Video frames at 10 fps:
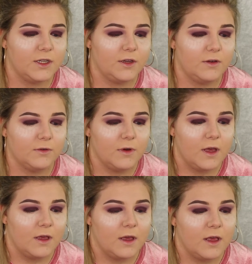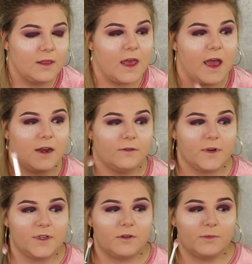to that
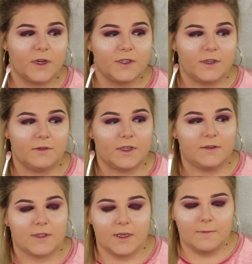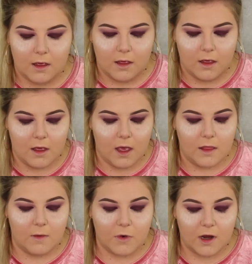original brush you were using
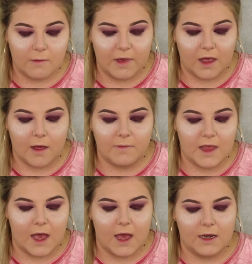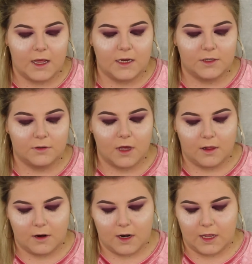and then we're going to pick up that initial
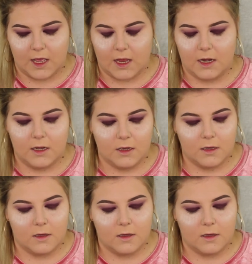color again,